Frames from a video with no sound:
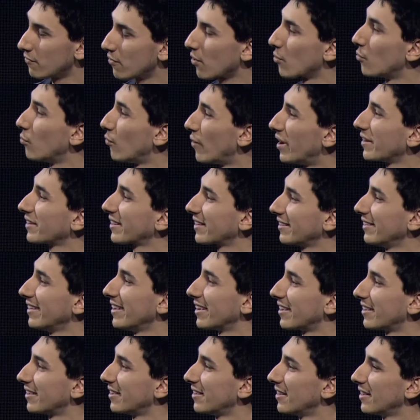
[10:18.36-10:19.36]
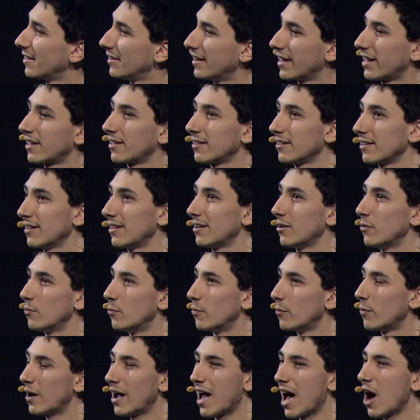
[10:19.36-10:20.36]
From one click. Like,
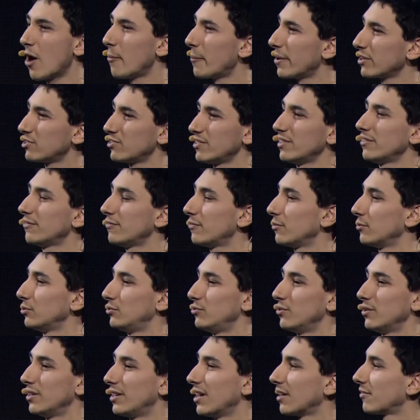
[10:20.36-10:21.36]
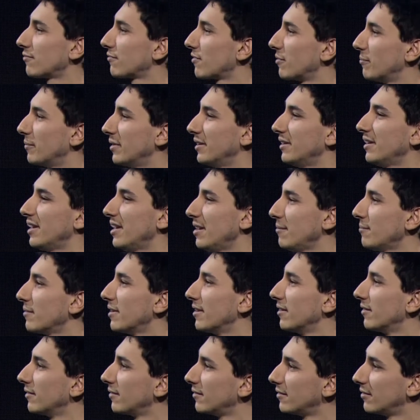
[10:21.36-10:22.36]
how much info do you get from an email?